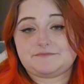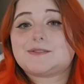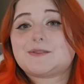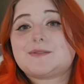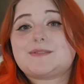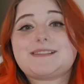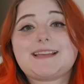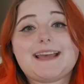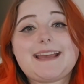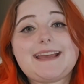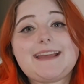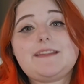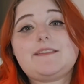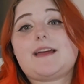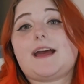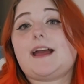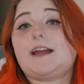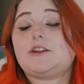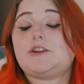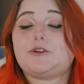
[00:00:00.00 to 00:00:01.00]
So say
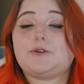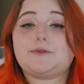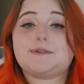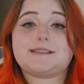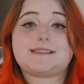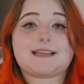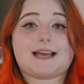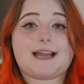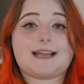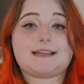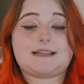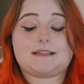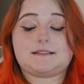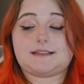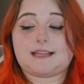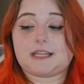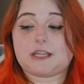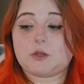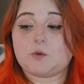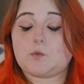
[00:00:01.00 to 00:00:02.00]
that you
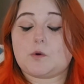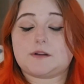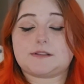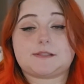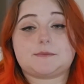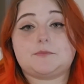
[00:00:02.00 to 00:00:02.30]
decided that you want